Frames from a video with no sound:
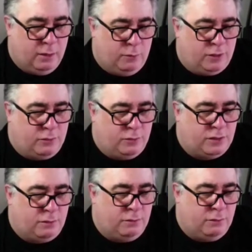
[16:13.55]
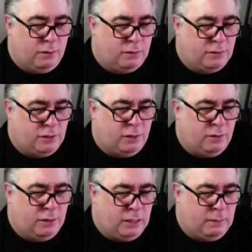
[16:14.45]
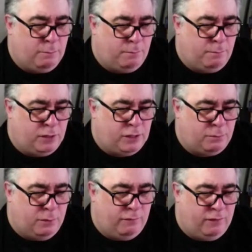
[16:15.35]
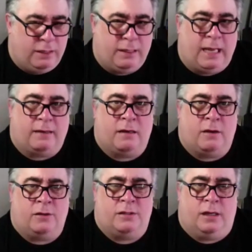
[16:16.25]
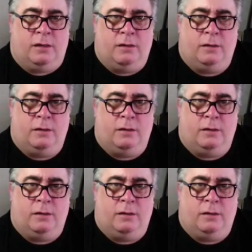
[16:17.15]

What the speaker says: which was to, do you know the British movie Get Carter,